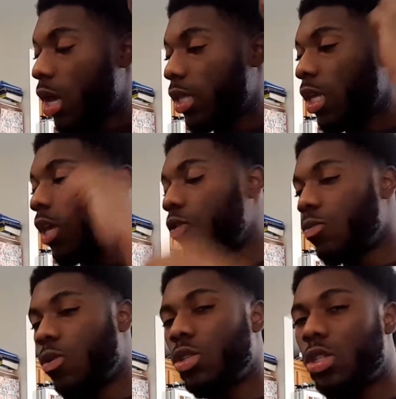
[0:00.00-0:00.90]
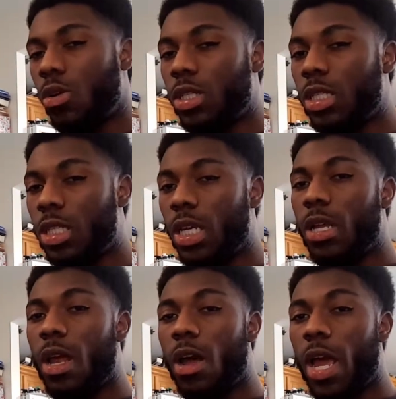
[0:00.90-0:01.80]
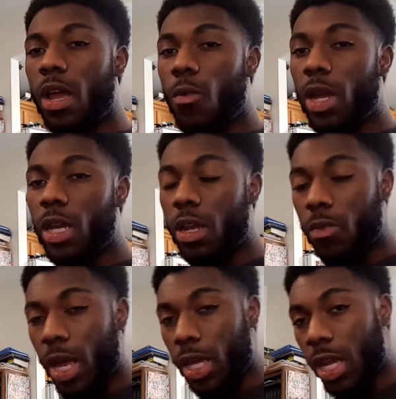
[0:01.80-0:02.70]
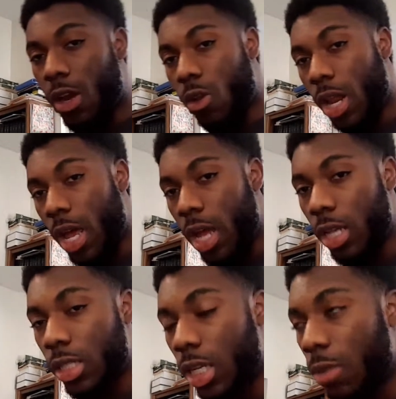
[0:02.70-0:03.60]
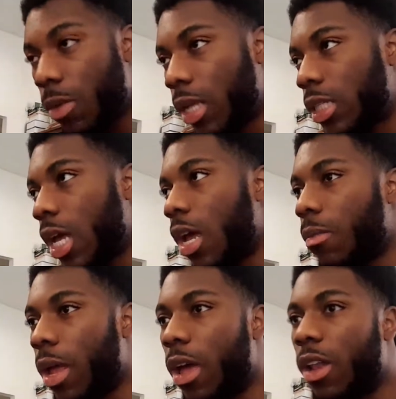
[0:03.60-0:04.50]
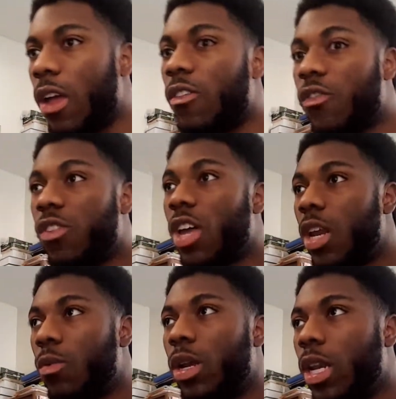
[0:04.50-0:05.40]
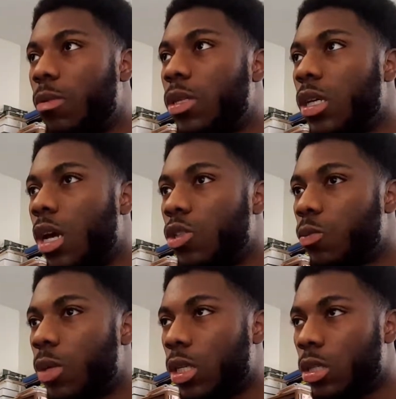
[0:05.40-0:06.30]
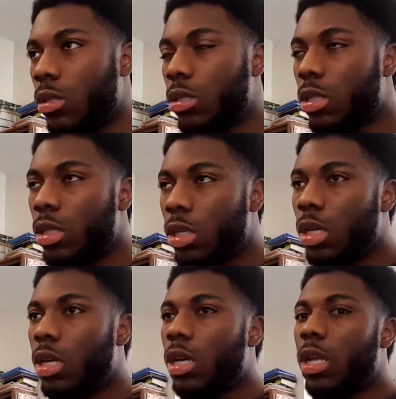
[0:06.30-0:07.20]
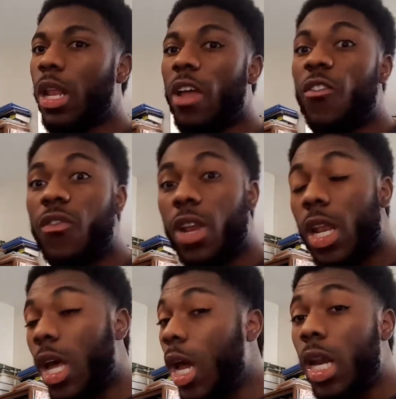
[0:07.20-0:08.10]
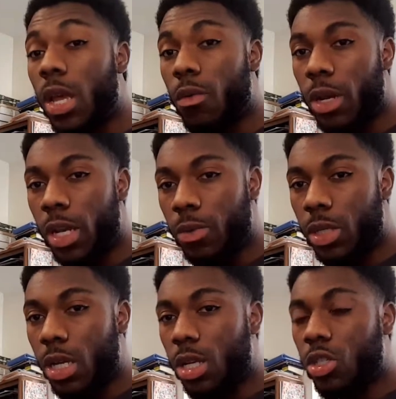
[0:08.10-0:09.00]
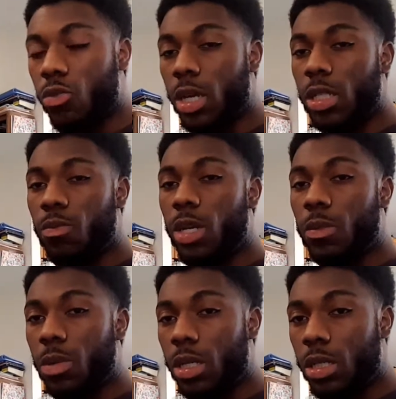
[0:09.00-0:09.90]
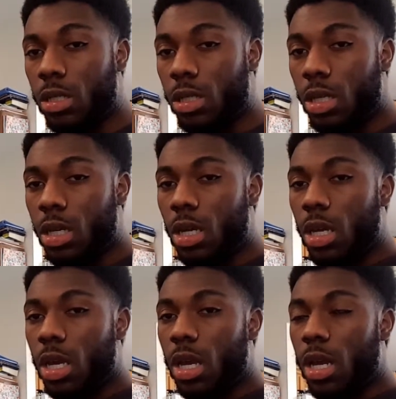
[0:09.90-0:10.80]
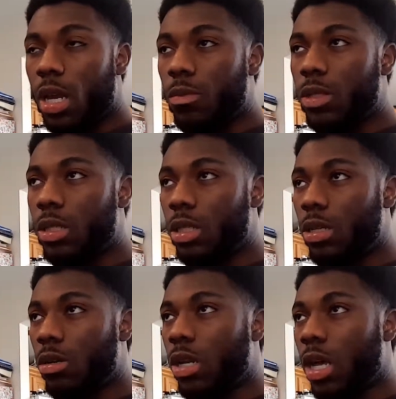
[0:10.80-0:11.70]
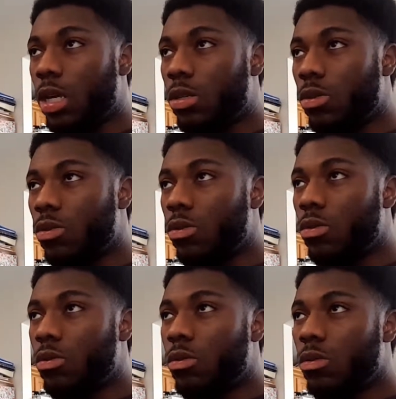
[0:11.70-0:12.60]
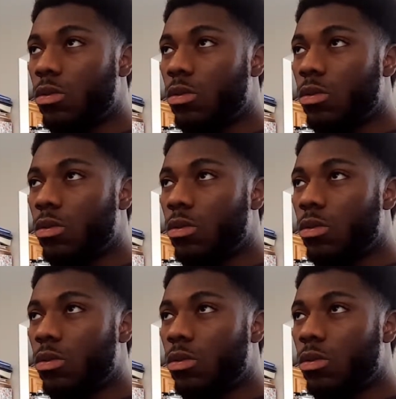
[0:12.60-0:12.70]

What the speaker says: I think it was more so just seeing, like waking up, like getting online and seeing my timeline like flooded with Nipsey Hussle pictures. Like flooded with Nipsey Hussle rest in peace pictures. And I'm just sitting here like, dude.